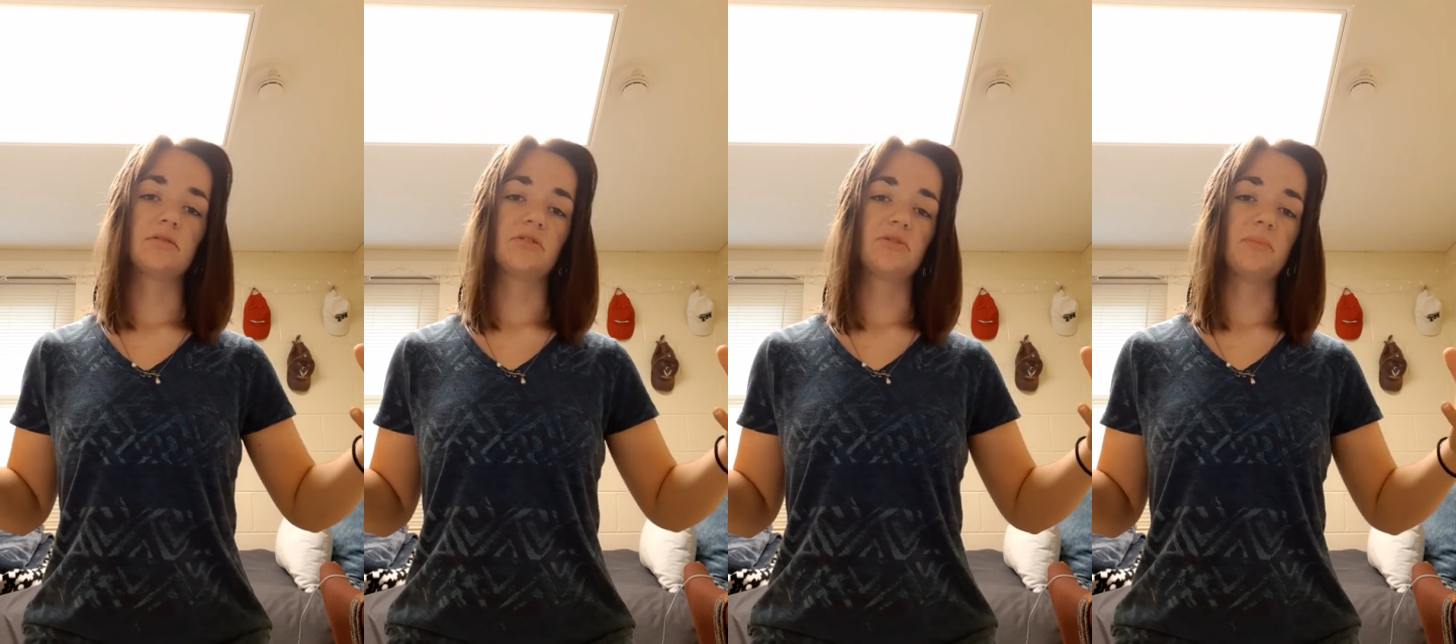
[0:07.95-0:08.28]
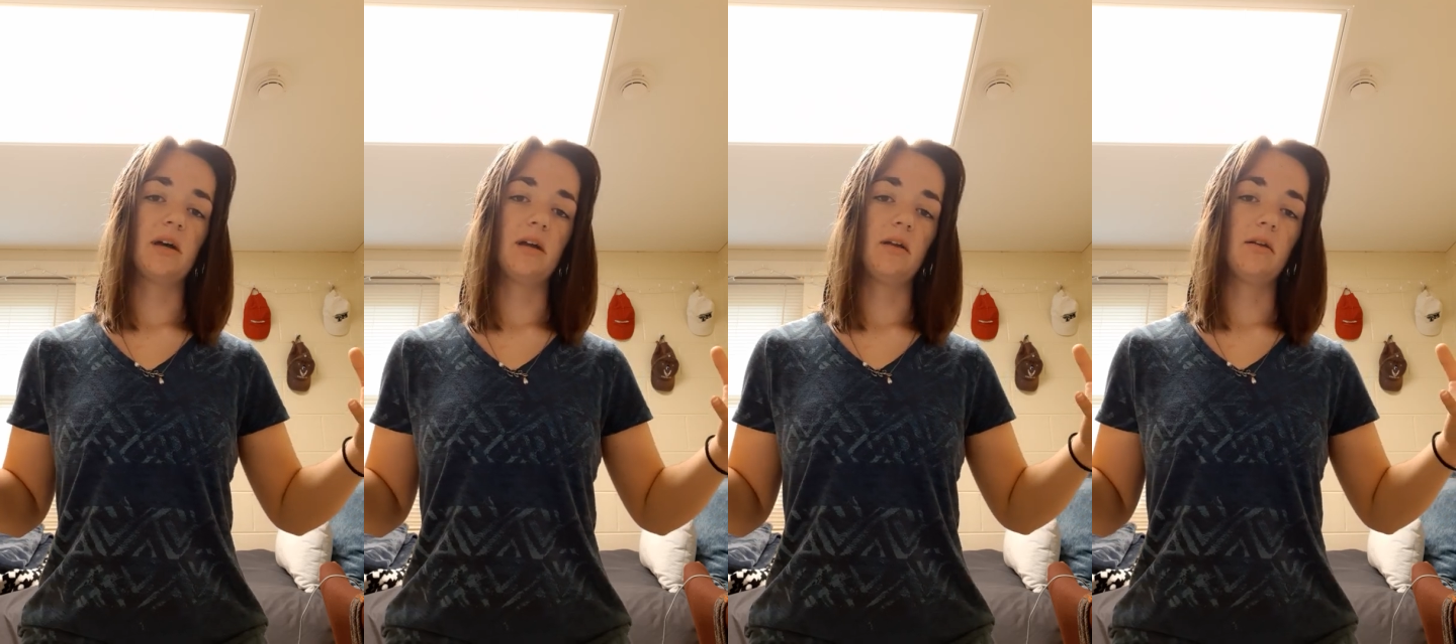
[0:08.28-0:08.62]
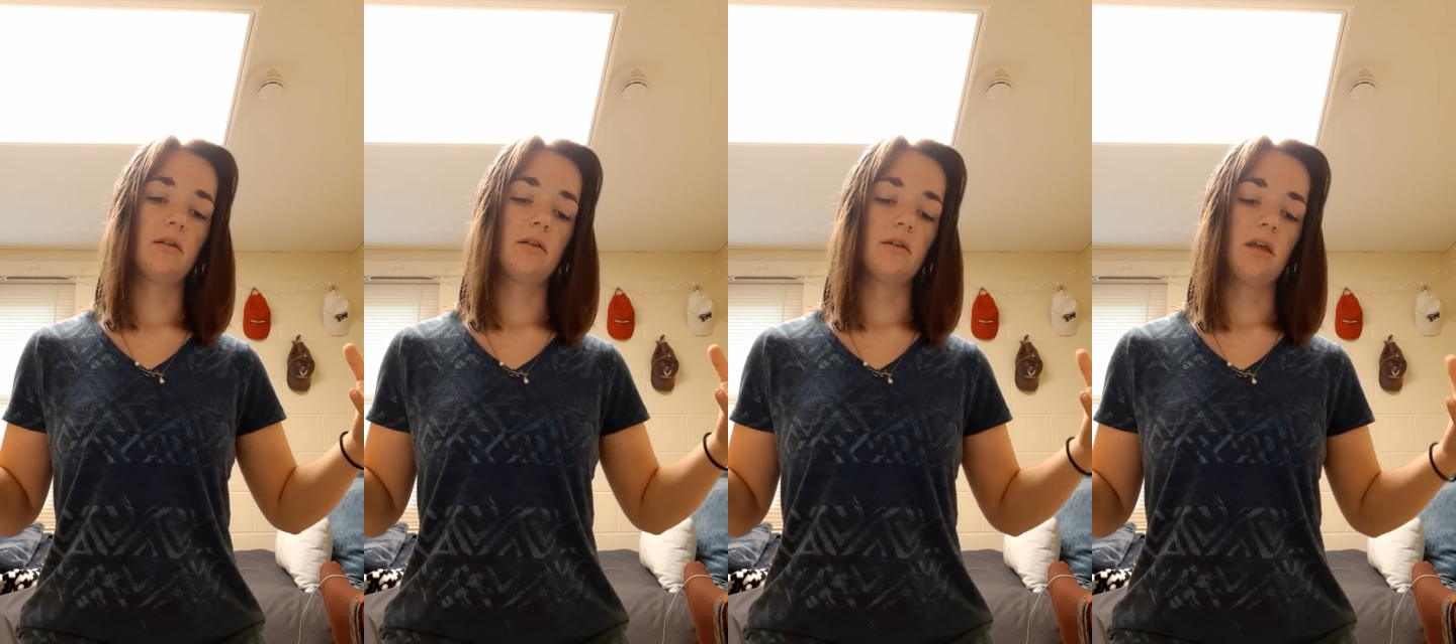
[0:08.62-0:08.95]
despite
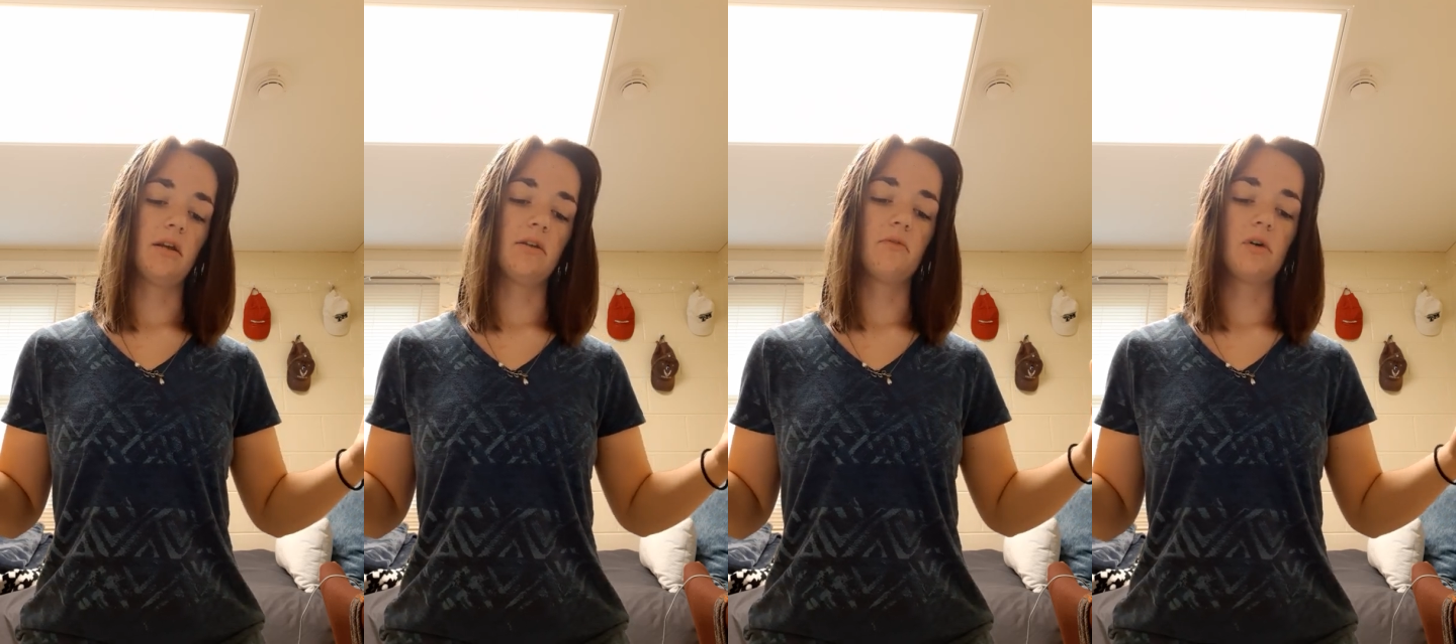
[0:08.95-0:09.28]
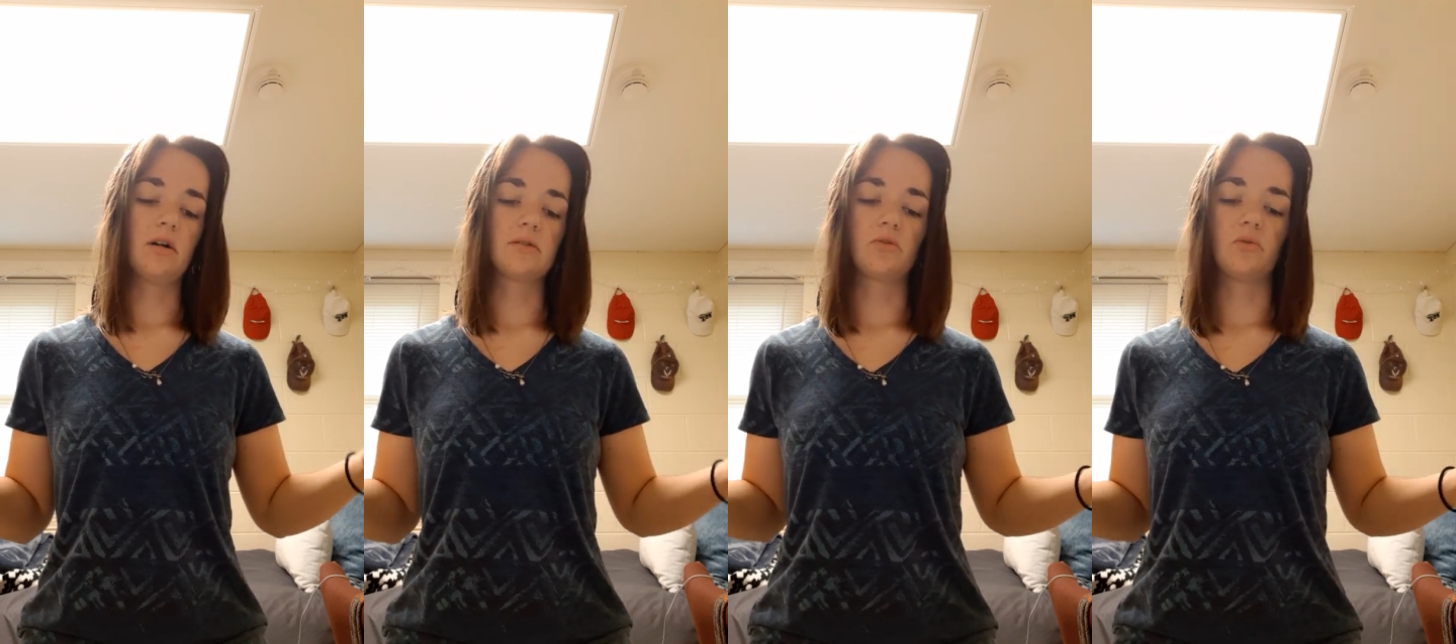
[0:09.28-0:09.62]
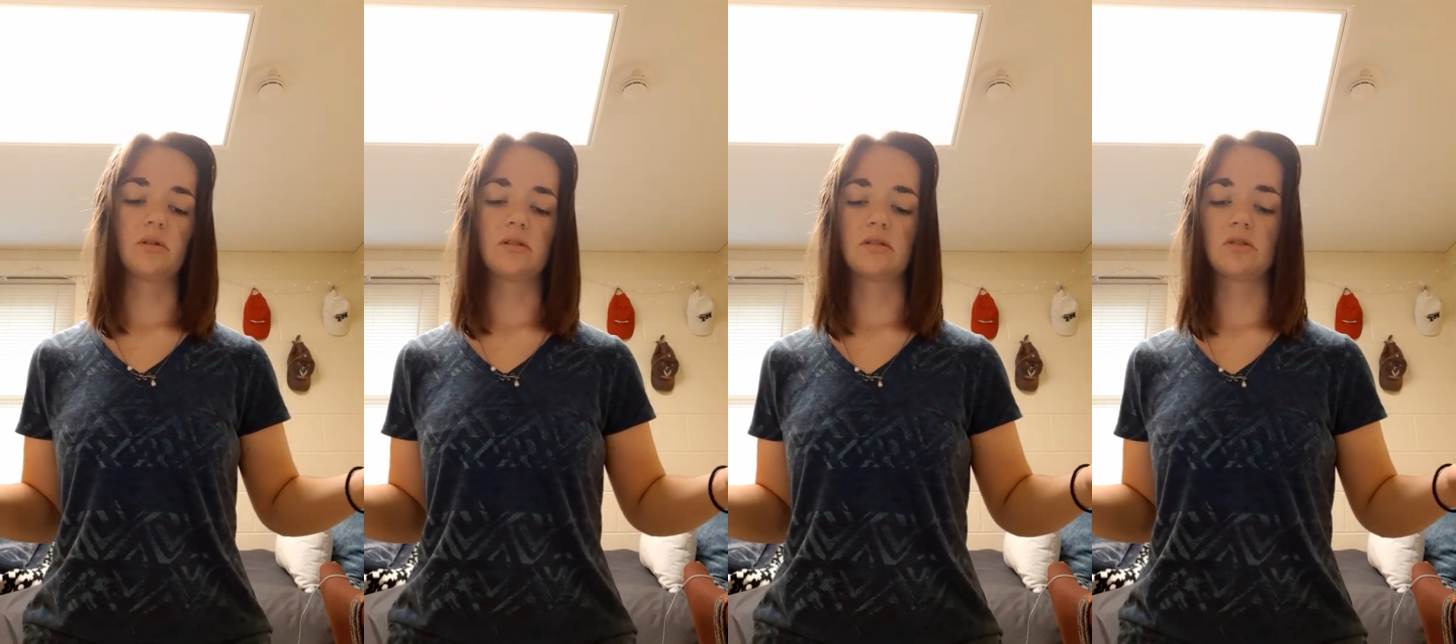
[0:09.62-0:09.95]
negative
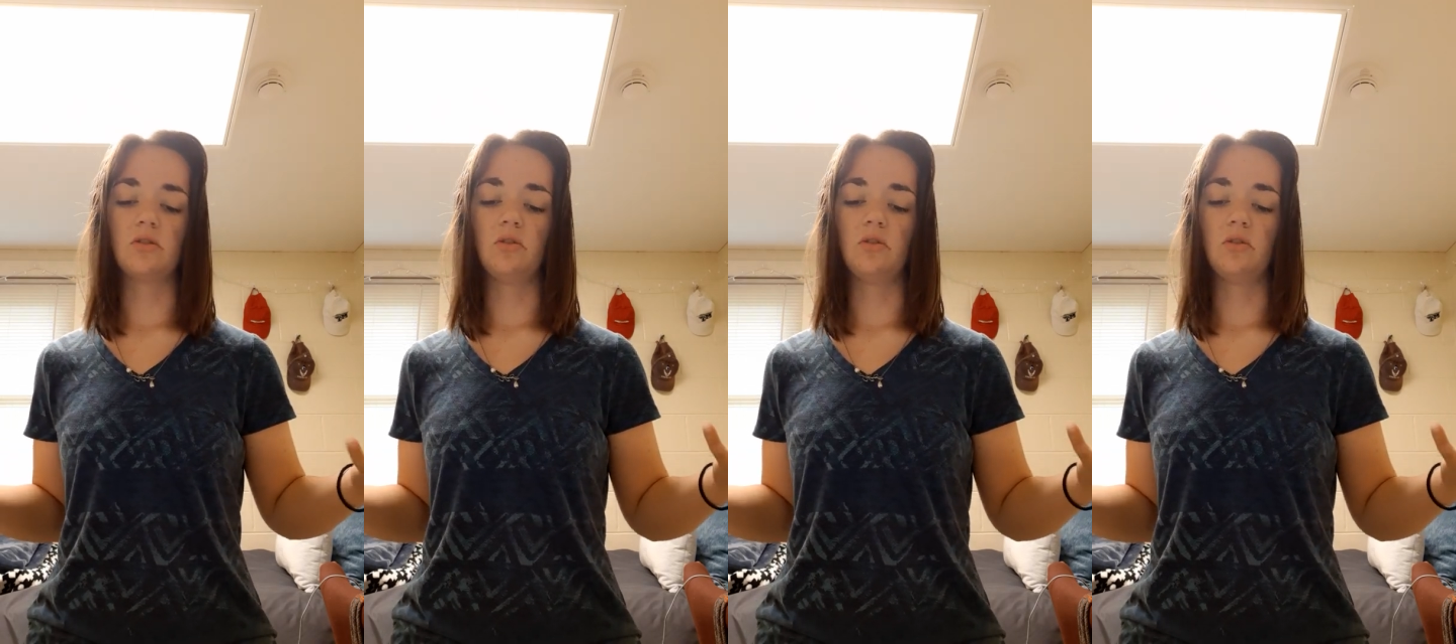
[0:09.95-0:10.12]
consequences to